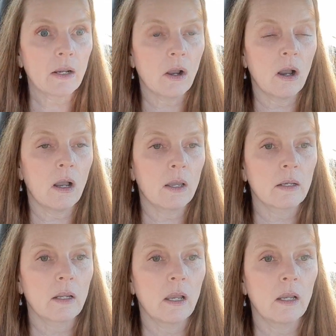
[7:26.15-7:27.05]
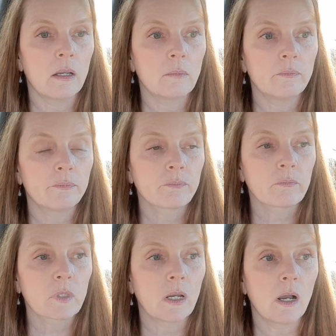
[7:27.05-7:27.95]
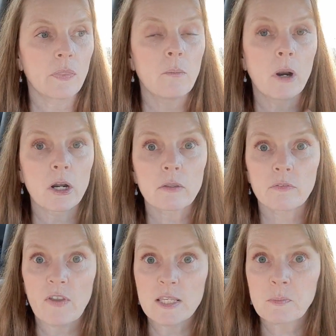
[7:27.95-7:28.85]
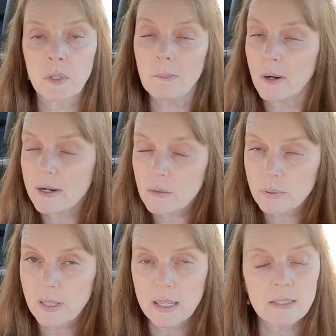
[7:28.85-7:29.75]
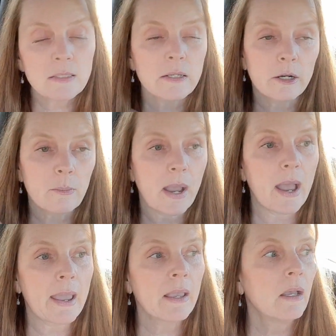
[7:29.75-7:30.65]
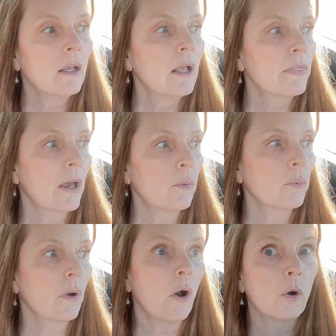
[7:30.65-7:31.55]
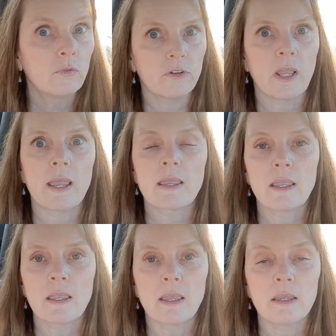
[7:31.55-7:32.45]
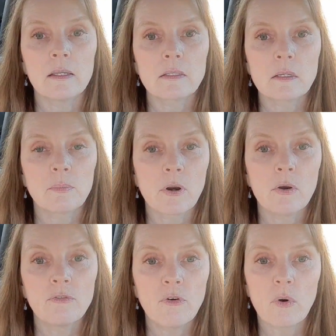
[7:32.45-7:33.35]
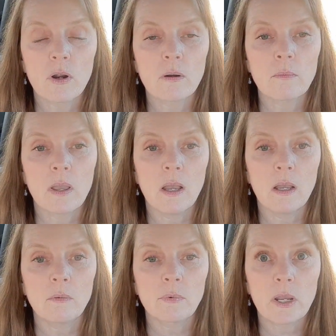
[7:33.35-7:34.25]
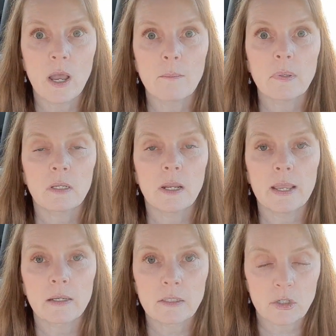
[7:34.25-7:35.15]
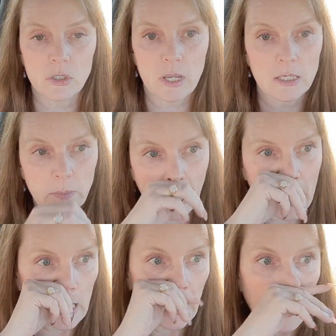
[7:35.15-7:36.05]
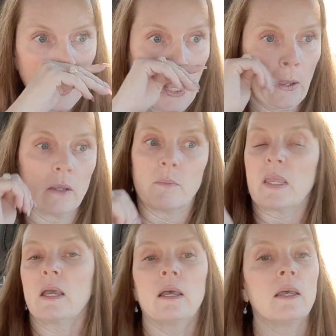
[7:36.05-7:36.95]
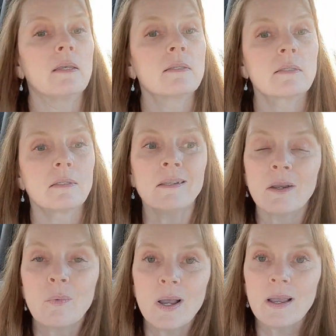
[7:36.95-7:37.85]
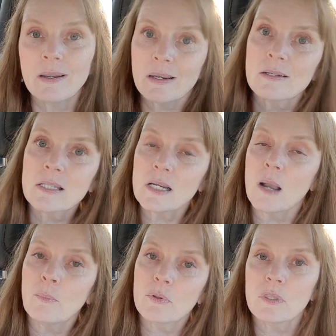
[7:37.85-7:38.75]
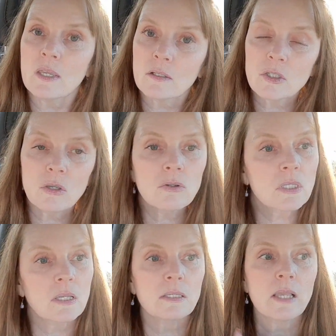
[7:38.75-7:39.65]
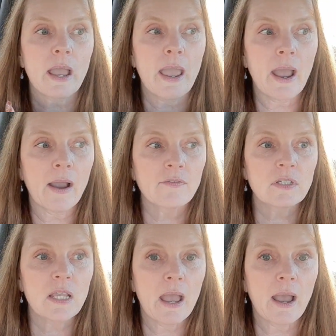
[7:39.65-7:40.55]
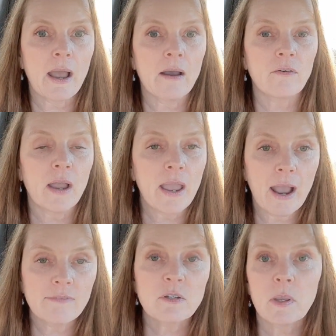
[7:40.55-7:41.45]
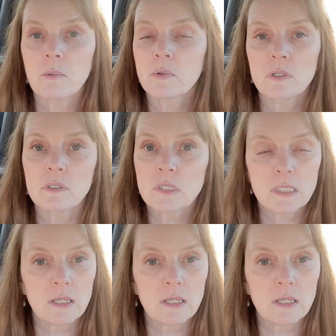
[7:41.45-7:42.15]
on the Facebook Marketplace nearby that hopefully I can get. It's a ProForm recumbent exercise bike, because you know what? I need to stop with the excuses. I have to be able to